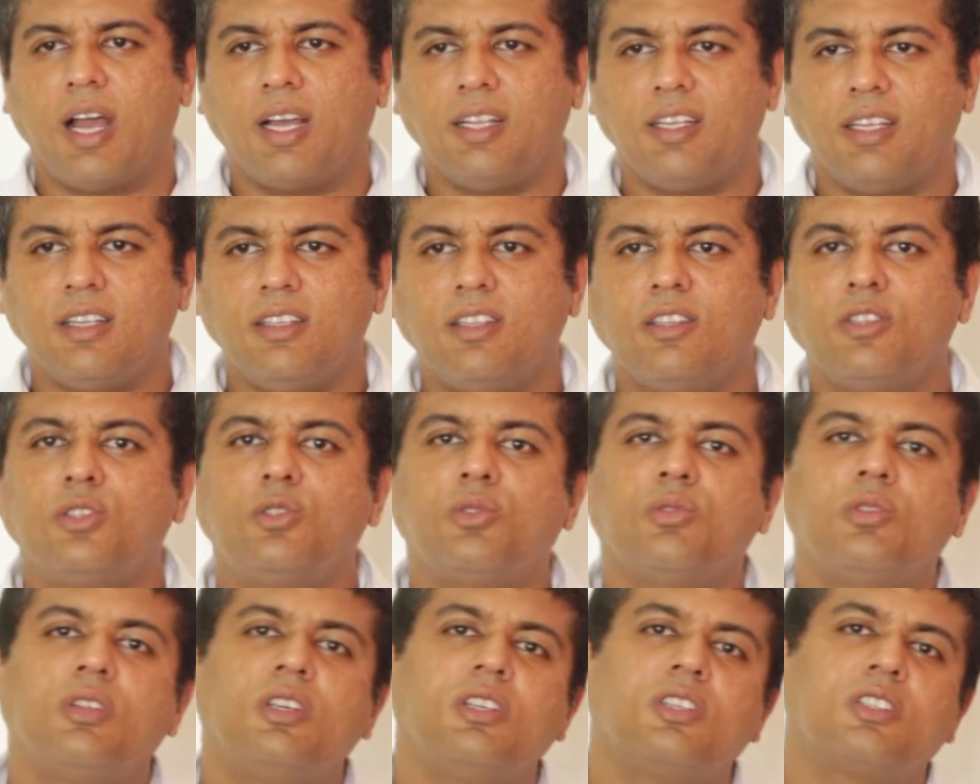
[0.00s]
I think the
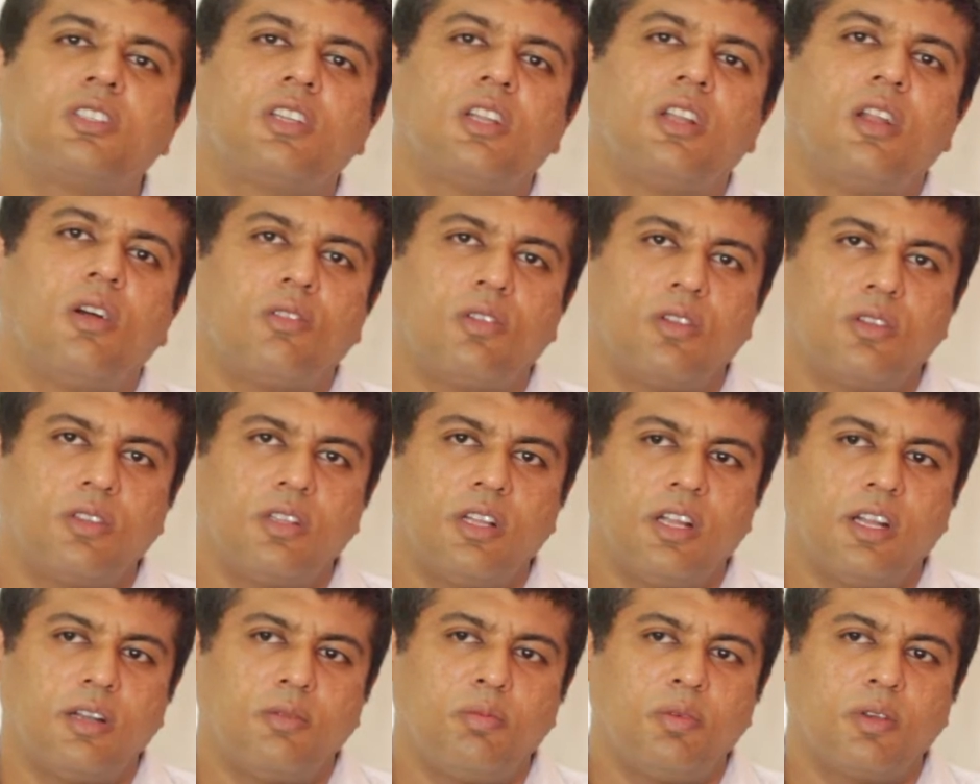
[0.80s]
jury is still out
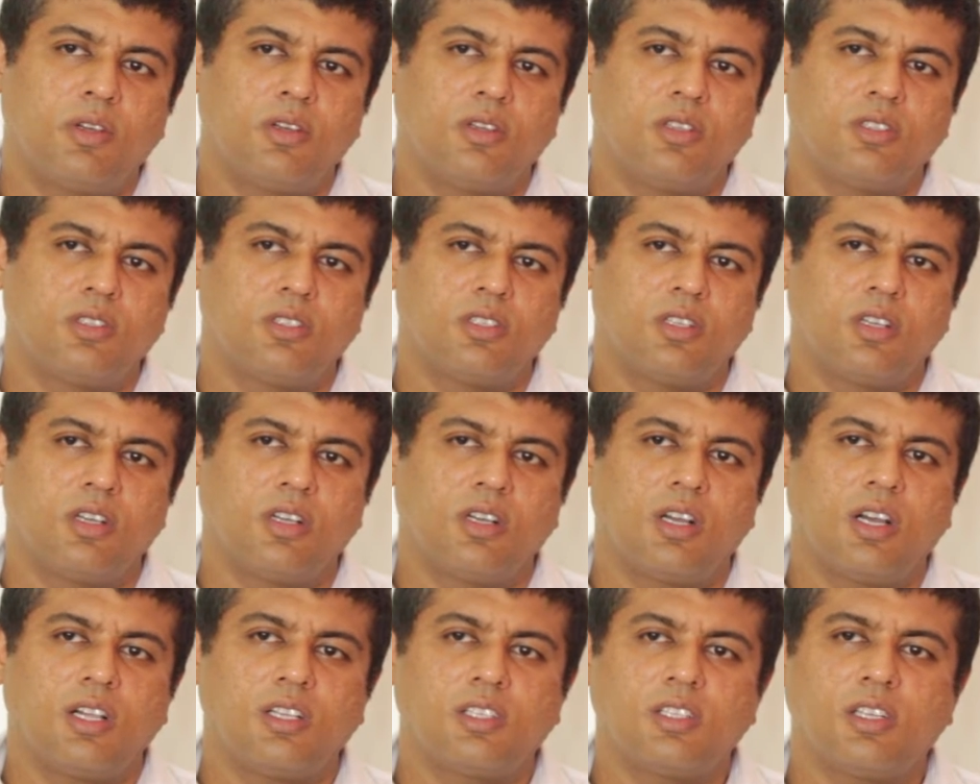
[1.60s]
on that, because
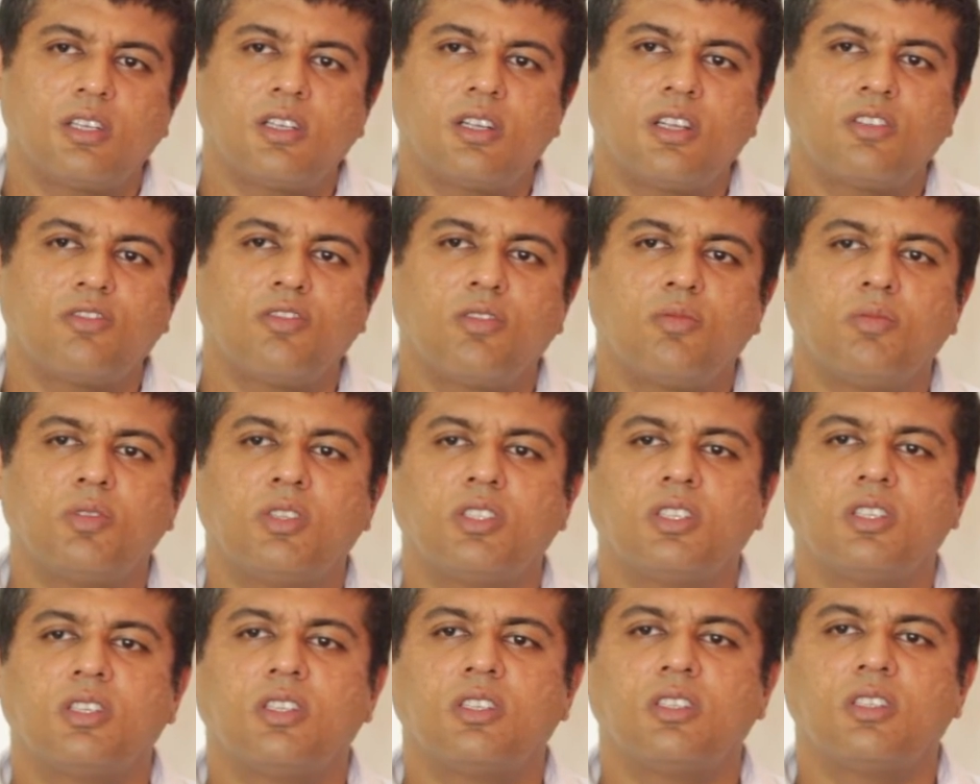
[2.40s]
culture
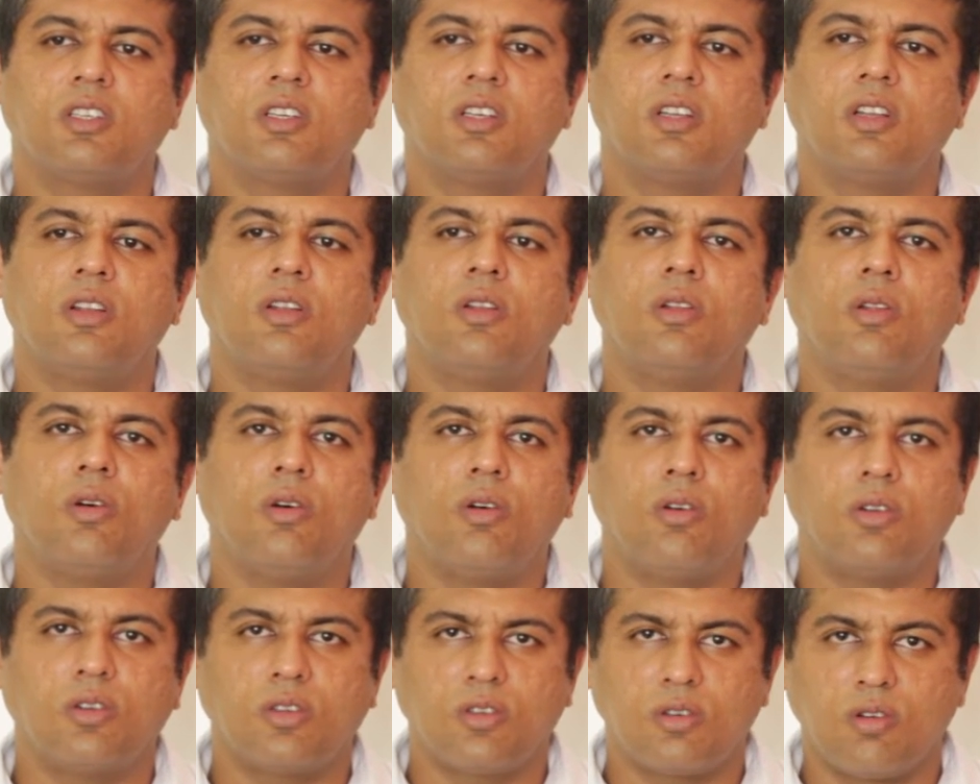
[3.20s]
transformation is a
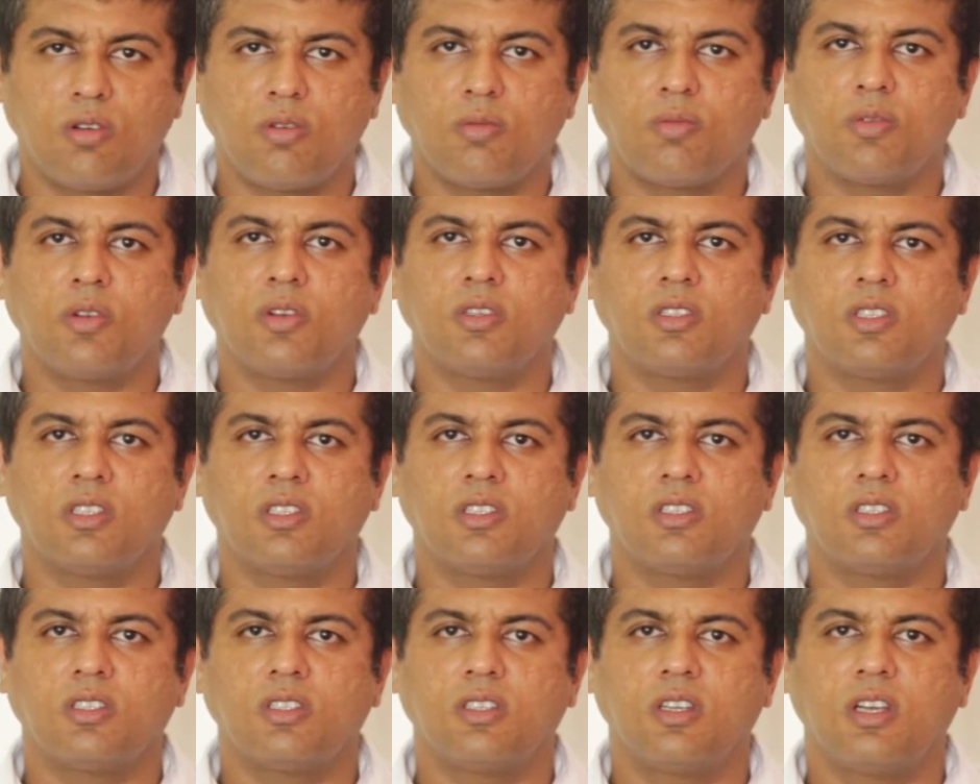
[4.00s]
long drawn
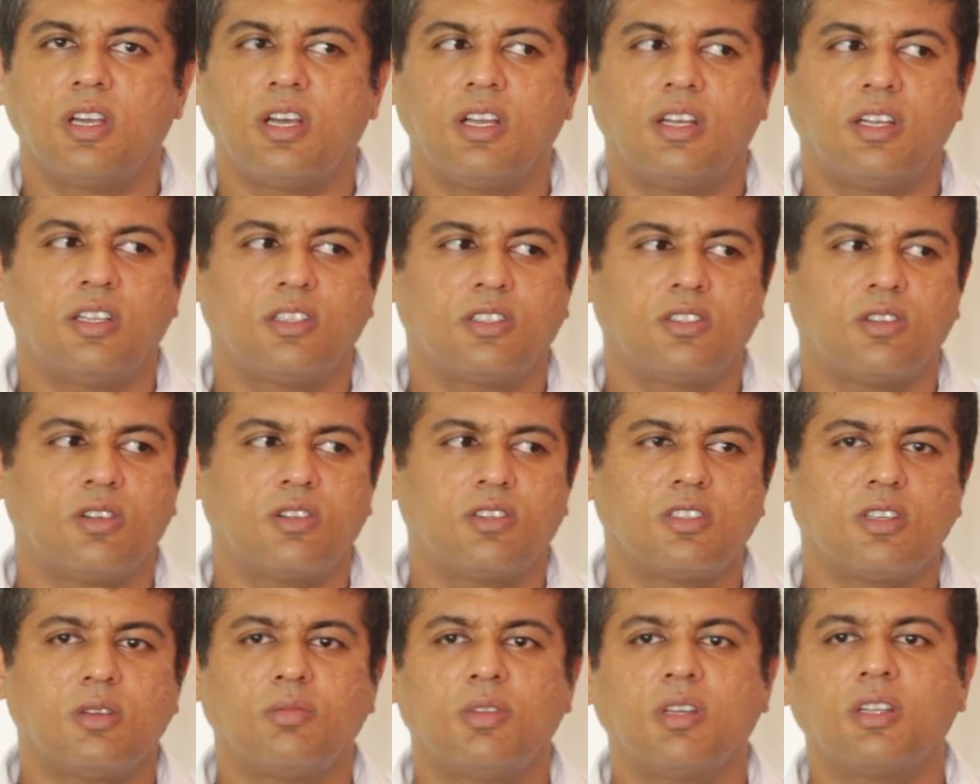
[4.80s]
process and it's
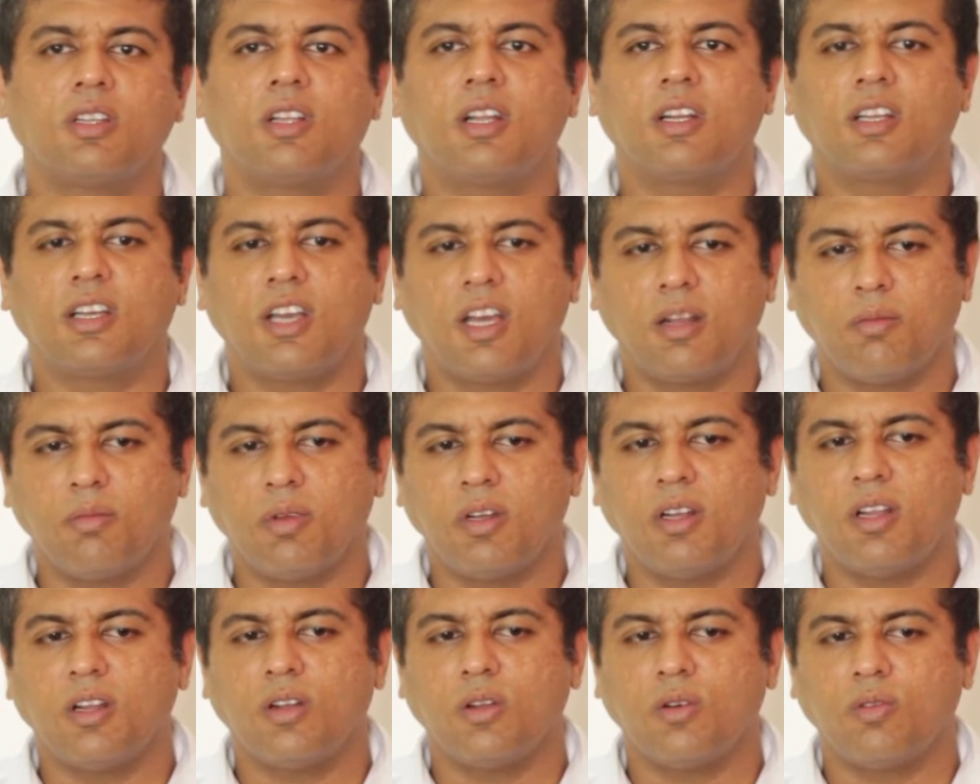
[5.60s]
not something that can
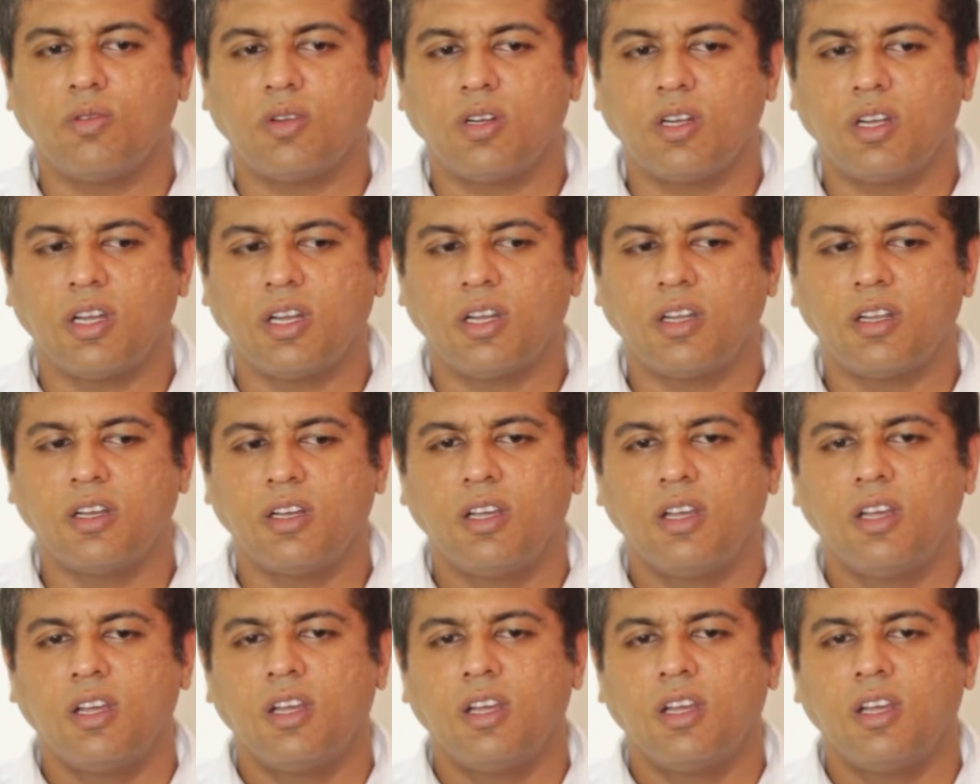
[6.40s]
be done overnight.